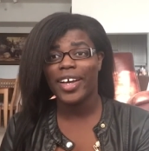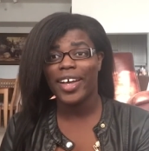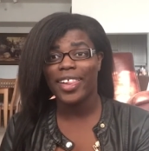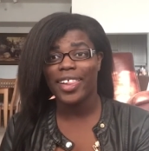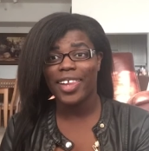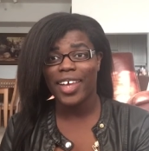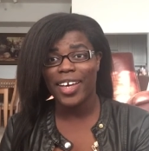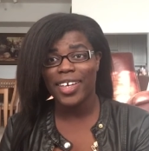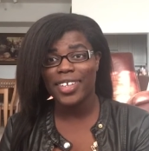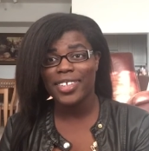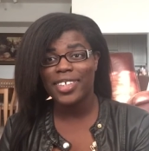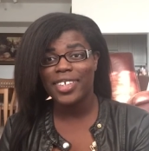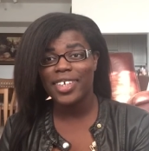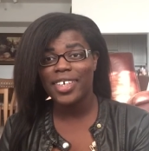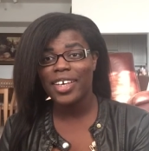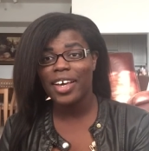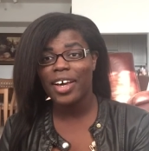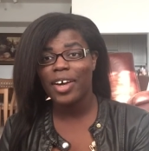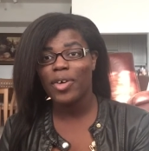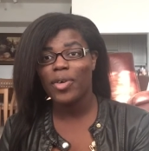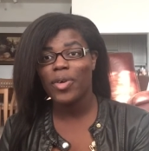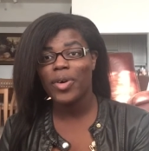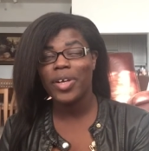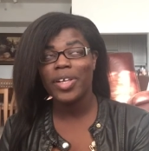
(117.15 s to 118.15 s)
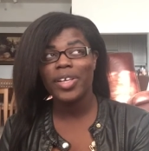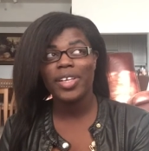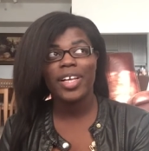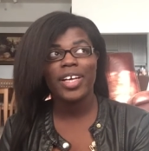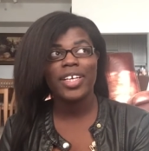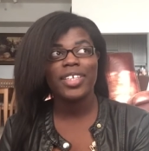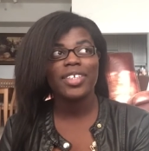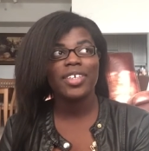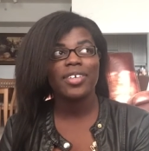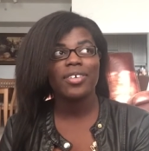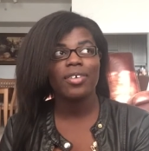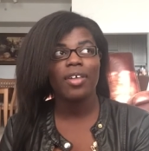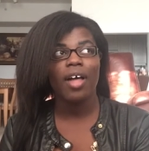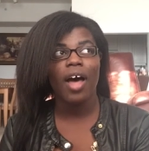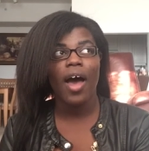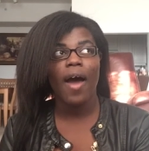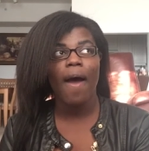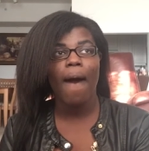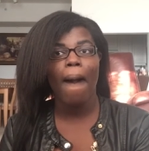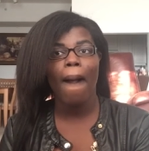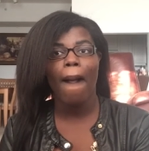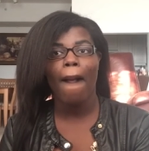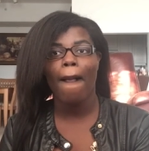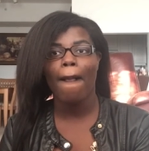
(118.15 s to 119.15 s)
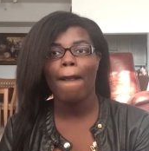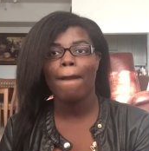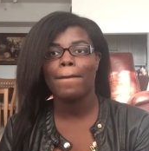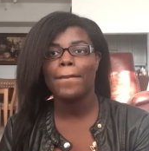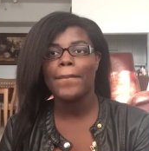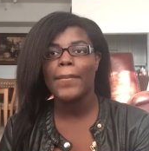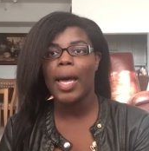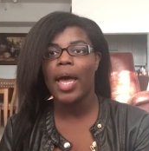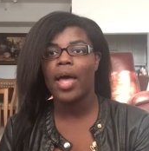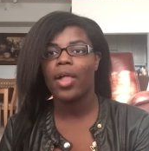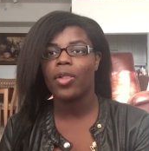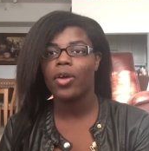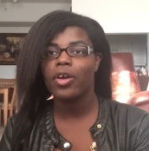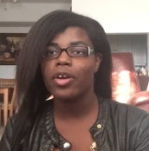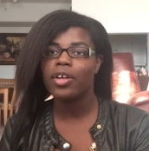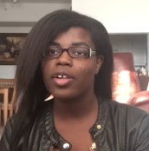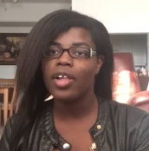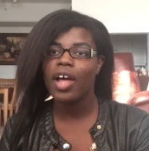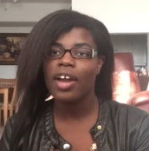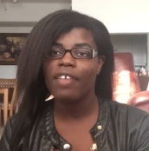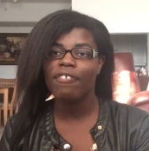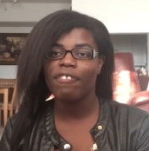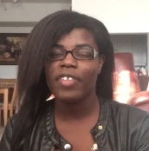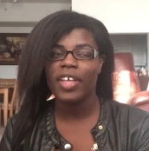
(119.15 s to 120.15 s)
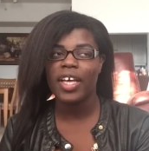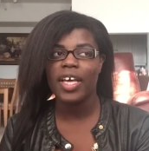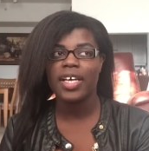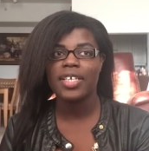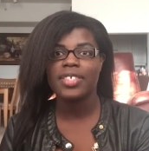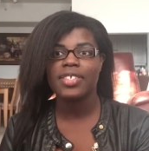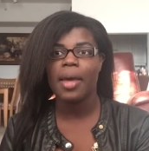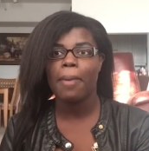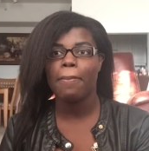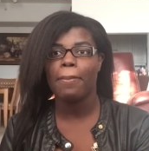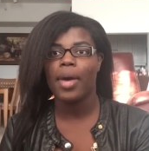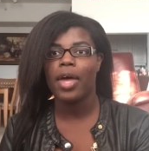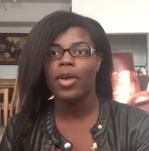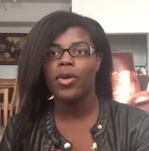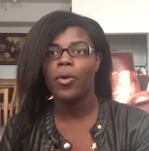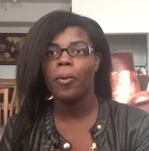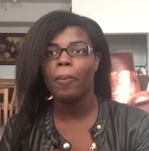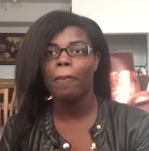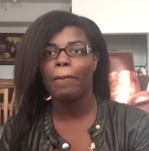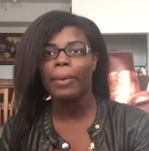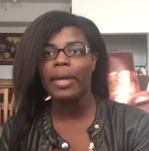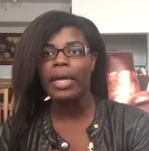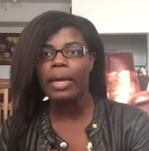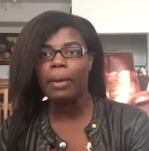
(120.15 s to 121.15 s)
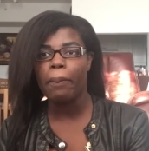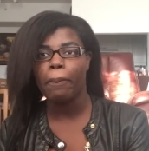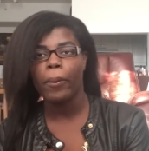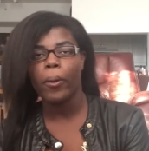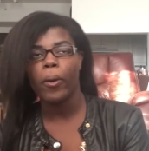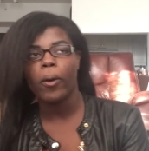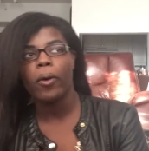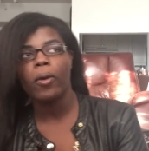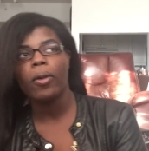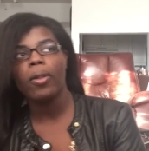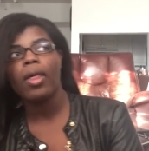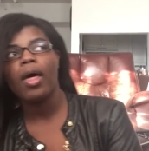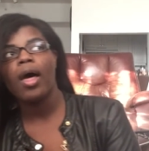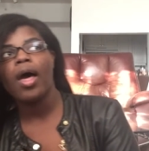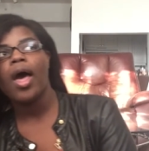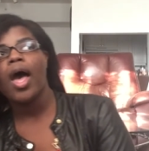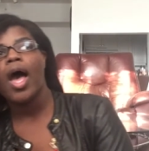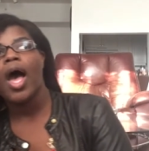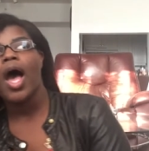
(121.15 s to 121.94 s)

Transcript: I liked it. I really liked it a lot. Um, I learned a lot of things. I met new people.